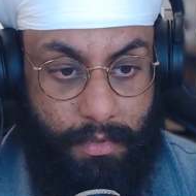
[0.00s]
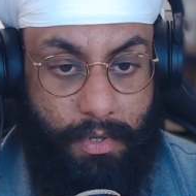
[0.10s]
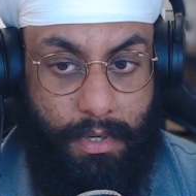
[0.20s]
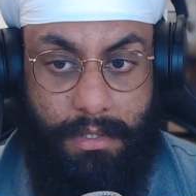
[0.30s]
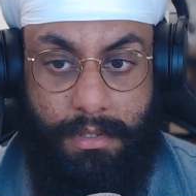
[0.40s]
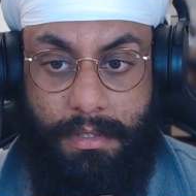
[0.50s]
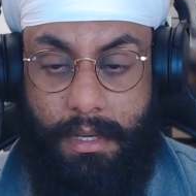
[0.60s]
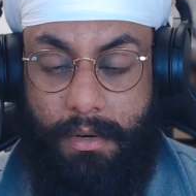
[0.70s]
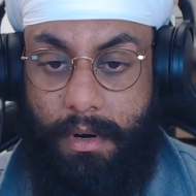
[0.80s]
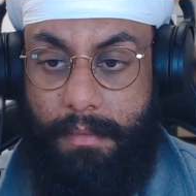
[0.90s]
took us to
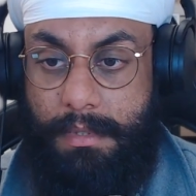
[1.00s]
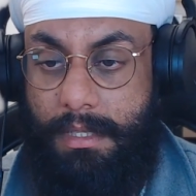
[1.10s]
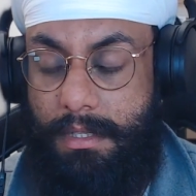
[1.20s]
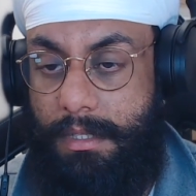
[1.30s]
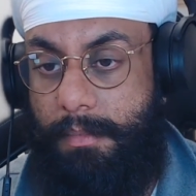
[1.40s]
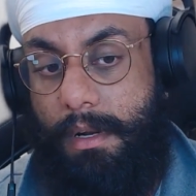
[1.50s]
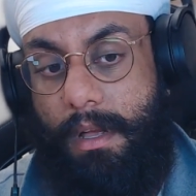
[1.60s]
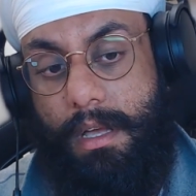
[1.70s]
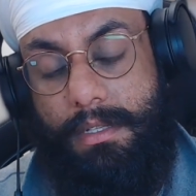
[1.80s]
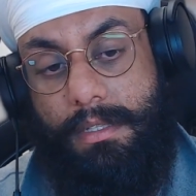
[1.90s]
Saguram Singh Ji's
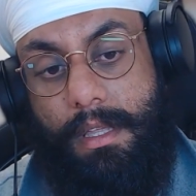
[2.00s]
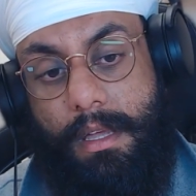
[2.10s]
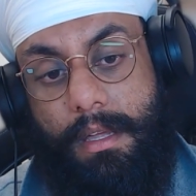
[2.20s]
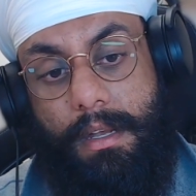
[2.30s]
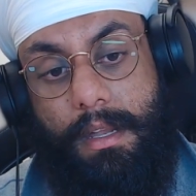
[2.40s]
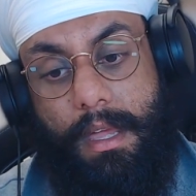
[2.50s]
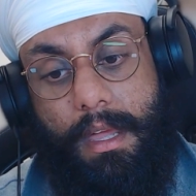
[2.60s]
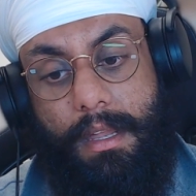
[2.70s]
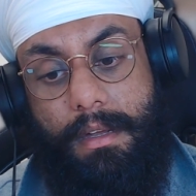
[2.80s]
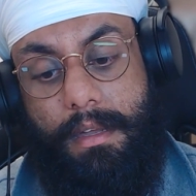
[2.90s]
Prakashasthan.
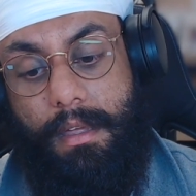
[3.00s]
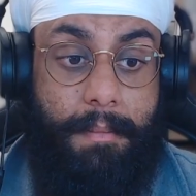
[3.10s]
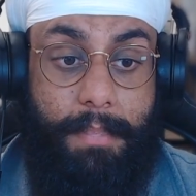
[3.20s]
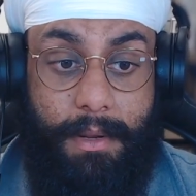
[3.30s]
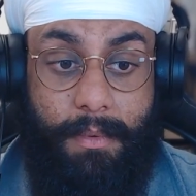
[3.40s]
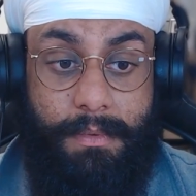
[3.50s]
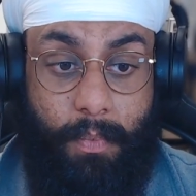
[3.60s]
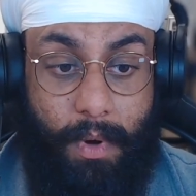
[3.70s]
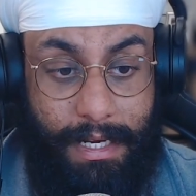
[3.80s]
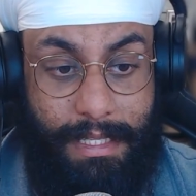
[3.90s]
And, uh, but it was
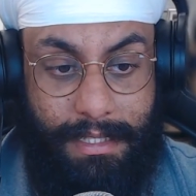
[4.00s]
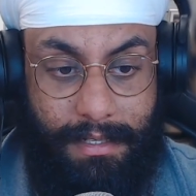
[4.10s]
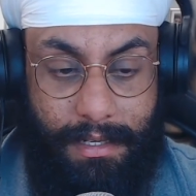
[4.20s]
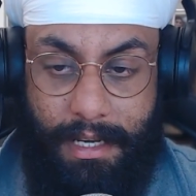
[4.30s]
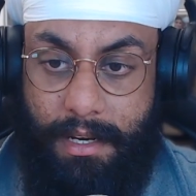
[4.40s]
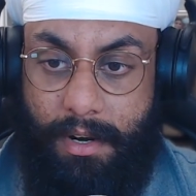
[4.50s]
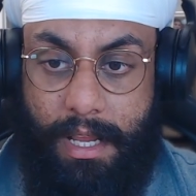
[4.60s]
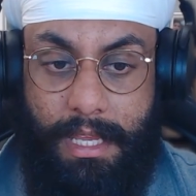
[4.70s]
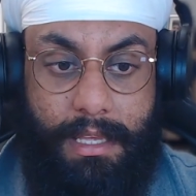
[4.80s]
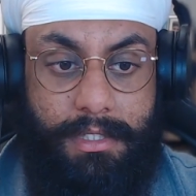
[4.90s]
one incident in
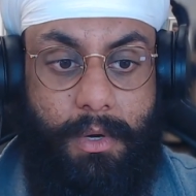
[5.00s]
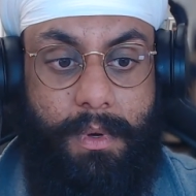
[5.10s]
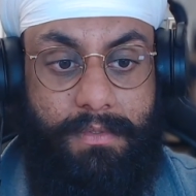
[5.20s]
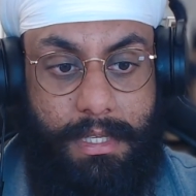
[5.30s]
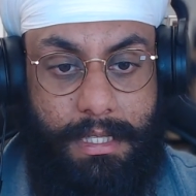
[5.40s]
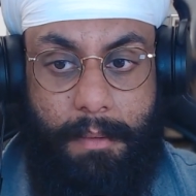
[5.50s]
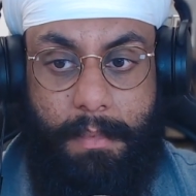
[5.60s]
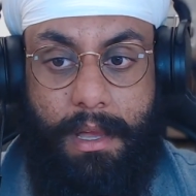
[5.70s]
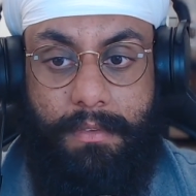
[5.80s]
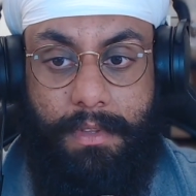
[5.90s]
Rania. So we've just come
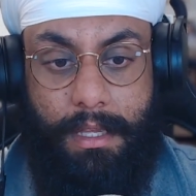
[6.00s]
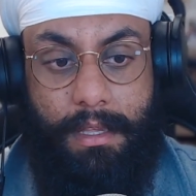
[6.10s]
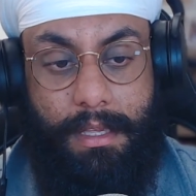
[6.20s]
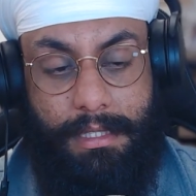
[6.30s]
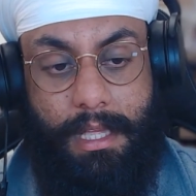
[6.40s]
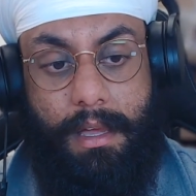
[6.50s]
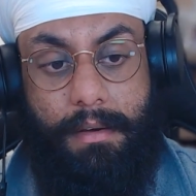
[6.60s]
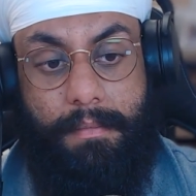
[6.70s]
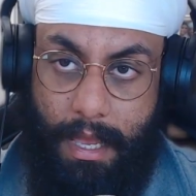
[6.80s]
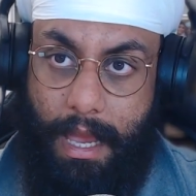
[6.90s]
out of the uh, Asthan.